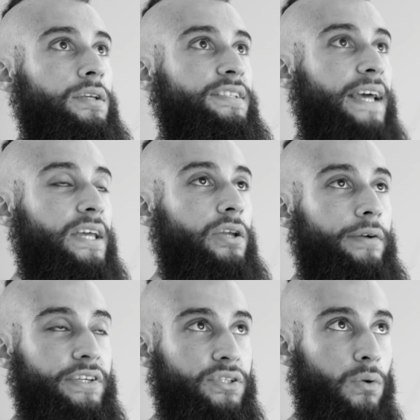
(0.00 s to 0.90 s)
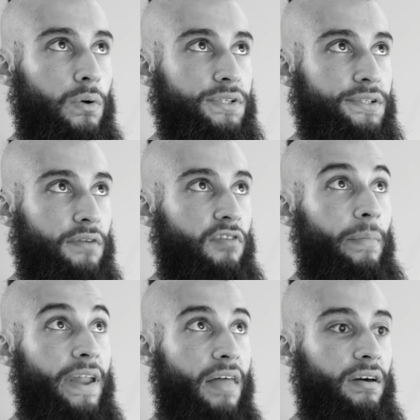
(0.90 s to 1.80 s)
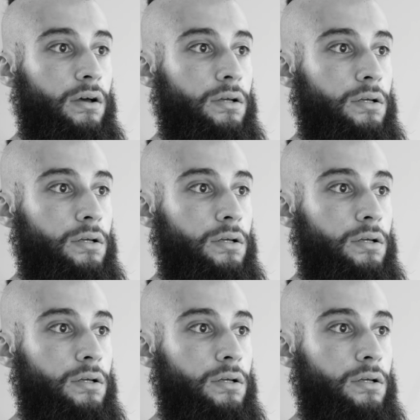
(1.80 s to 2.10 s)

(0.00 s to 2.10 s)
secondary source from another?